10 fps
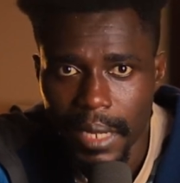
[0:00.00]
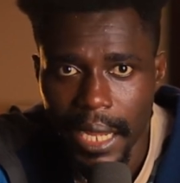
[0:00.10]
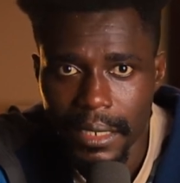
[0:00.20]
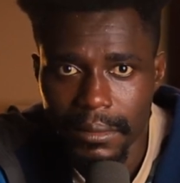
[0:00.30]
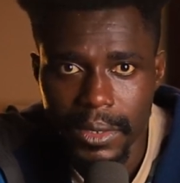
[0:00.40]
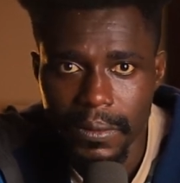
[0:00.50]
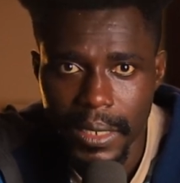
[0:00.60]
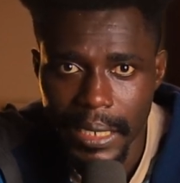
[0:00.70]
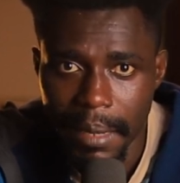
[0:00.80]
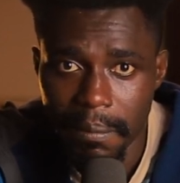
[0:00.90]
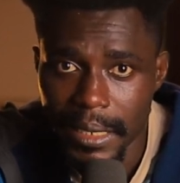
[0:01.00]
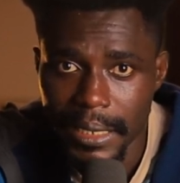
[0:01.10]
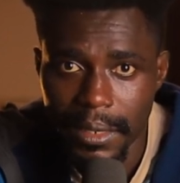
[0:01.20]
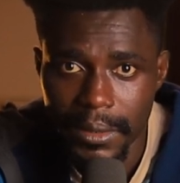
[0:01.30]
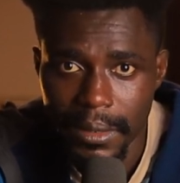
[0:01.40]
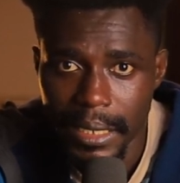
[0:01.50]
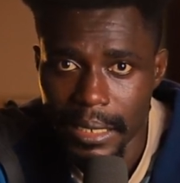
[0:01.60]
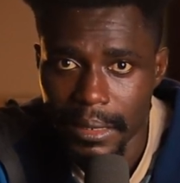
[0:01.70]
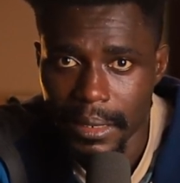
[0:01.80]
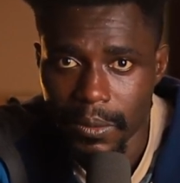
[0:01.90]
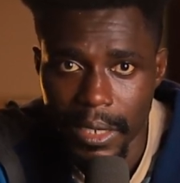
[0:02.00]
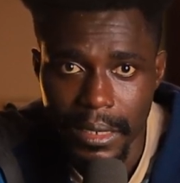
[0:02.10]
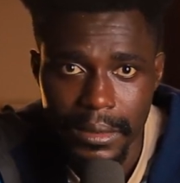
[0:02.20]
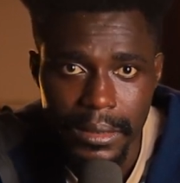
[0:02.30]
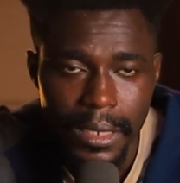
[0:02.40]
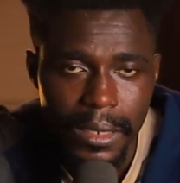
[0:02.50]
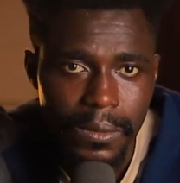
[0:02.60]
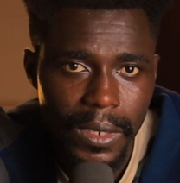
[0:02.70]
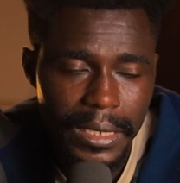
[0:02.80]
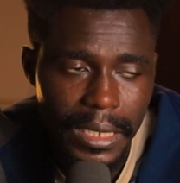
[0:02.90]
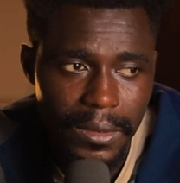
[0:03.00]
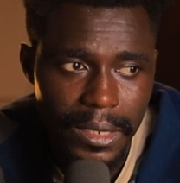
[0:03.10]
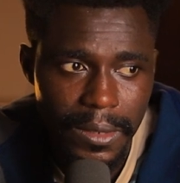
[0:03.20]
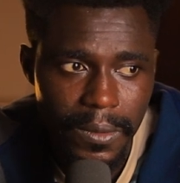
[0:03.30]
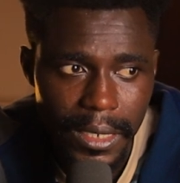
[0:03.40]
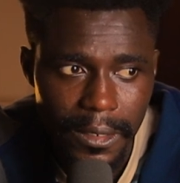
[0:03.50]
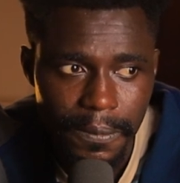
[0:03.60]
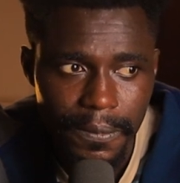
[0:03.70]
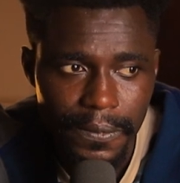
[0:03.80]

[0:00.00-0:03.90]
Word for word: I don't think I missed out on anything while whilst I was away.